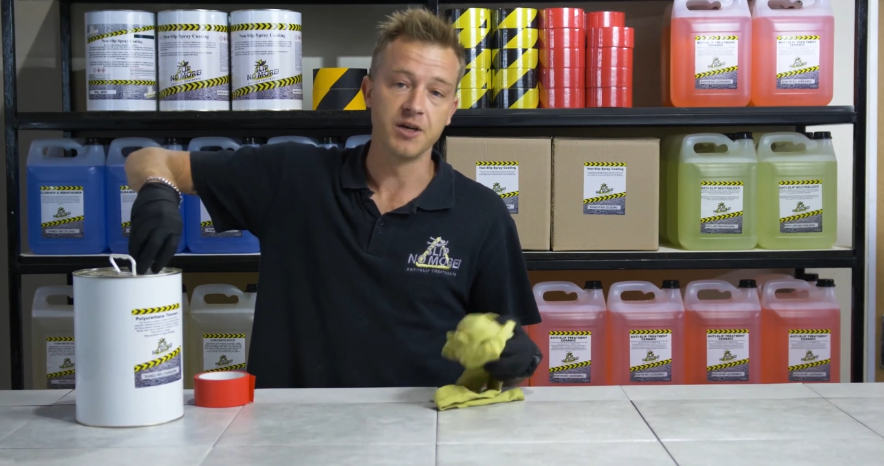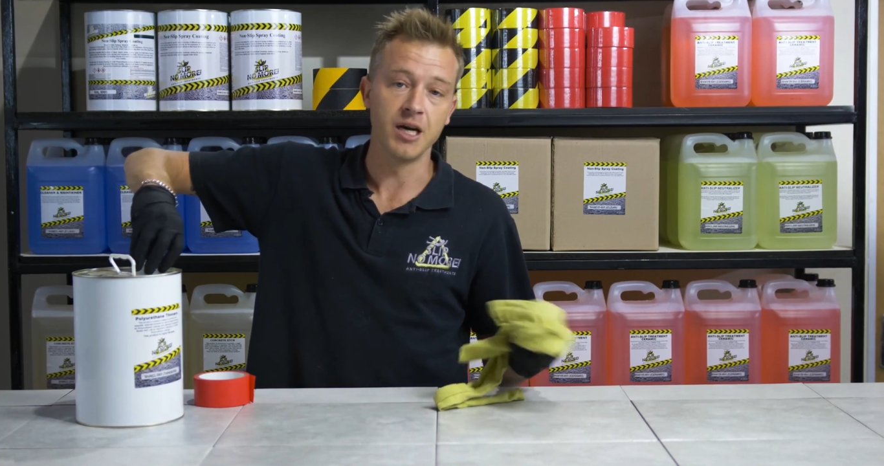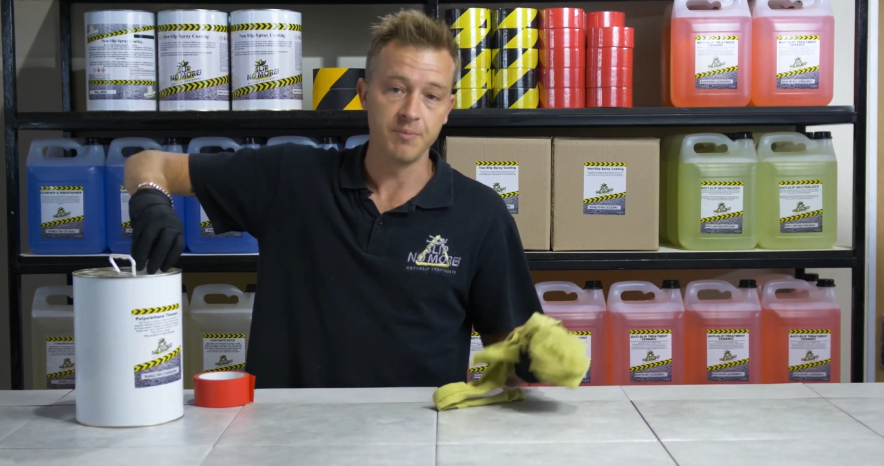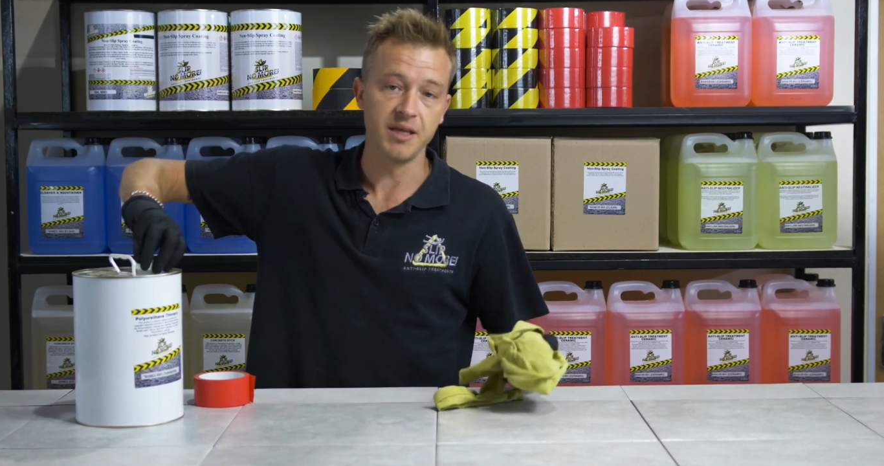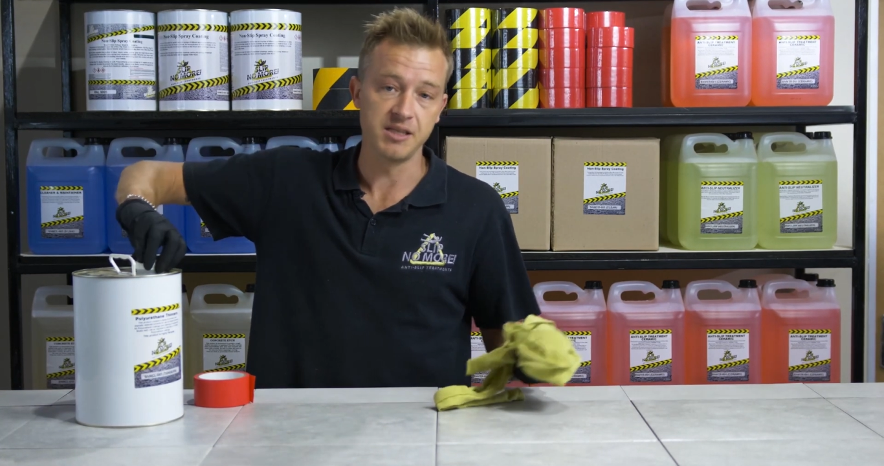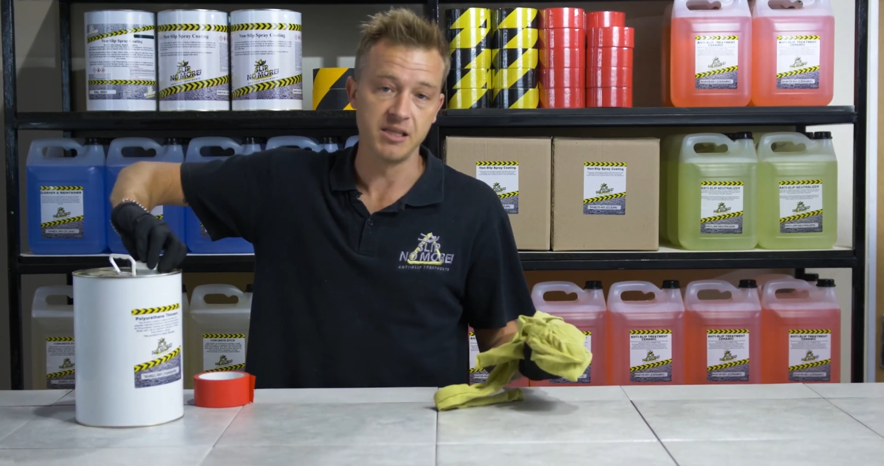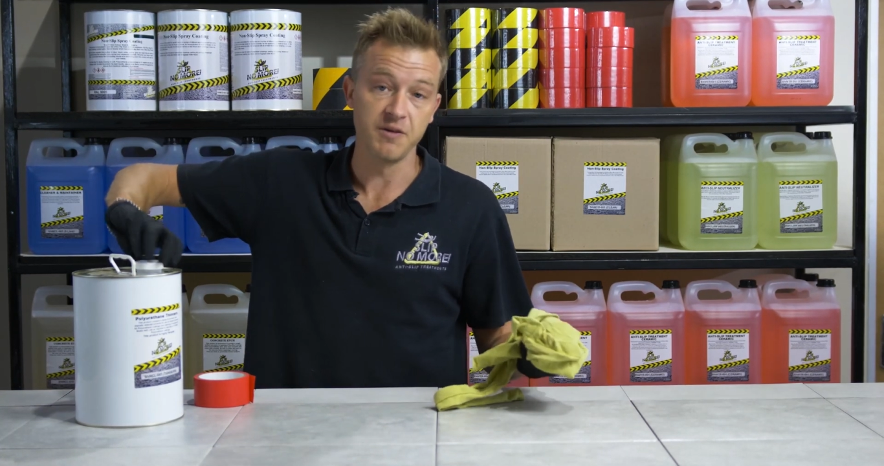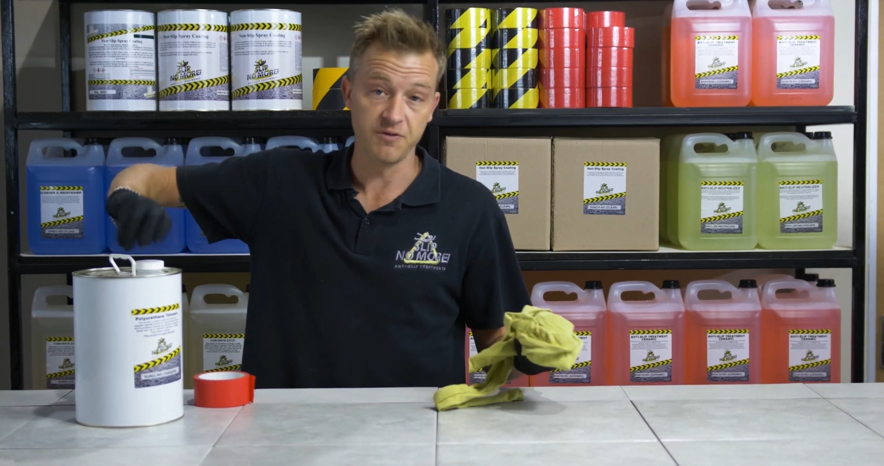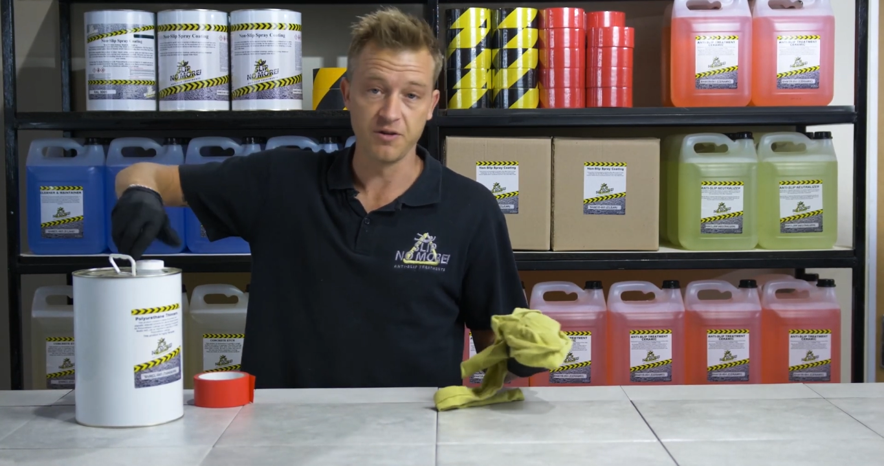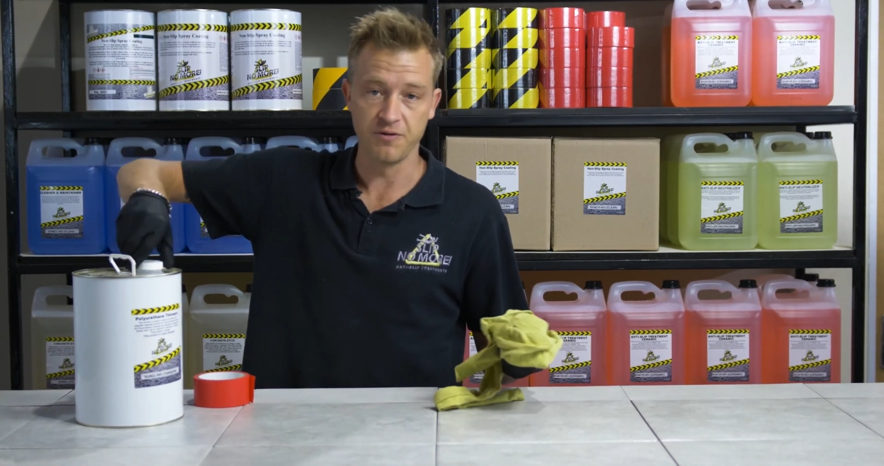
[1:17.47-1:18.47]
grime that's
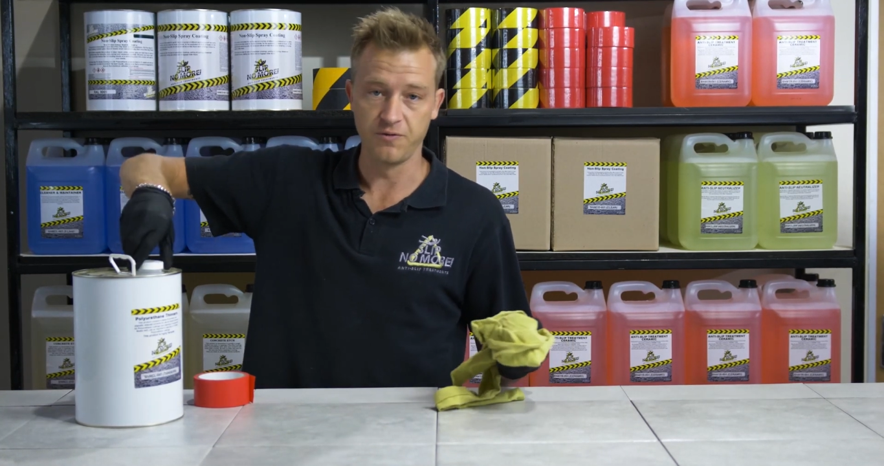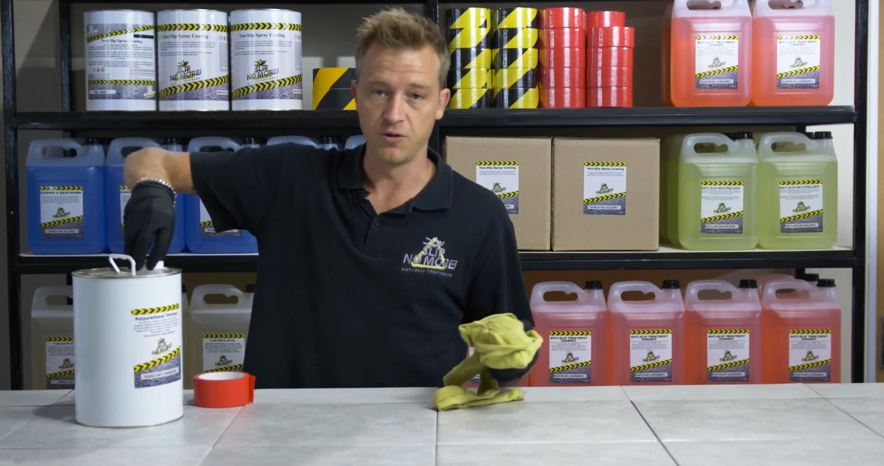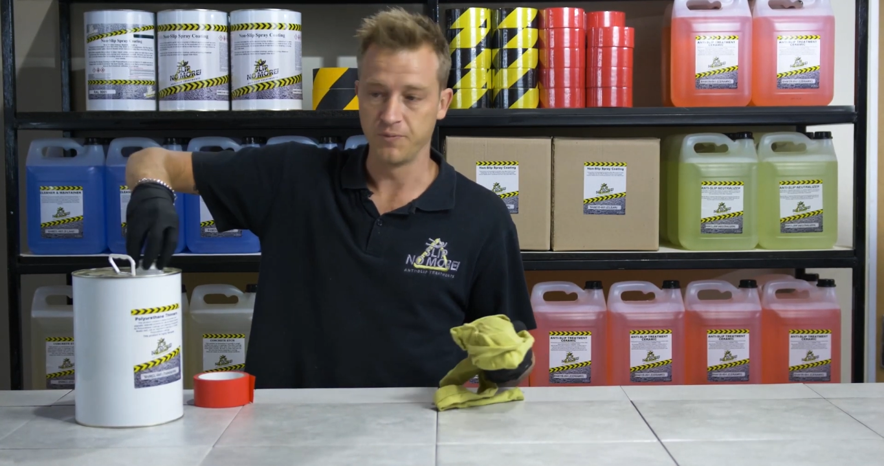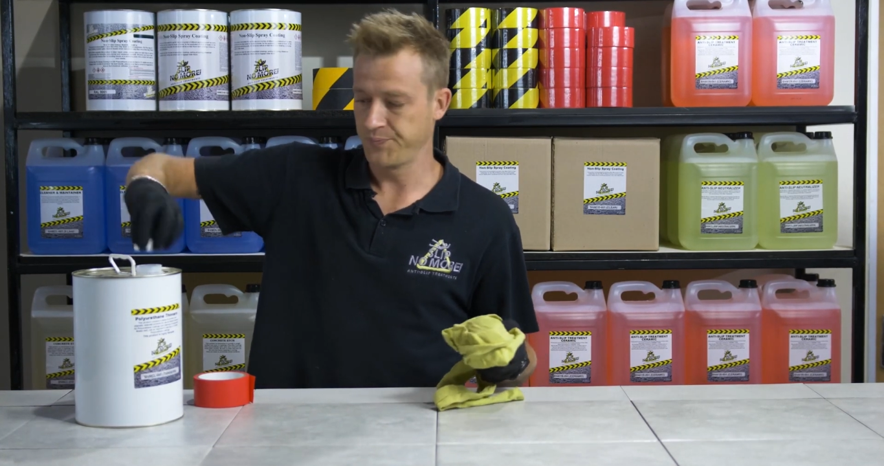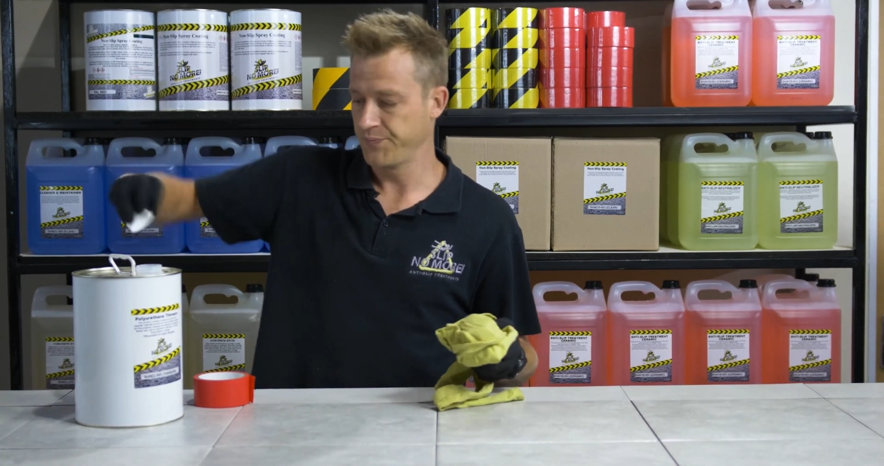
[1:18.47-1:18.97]
left on the floor.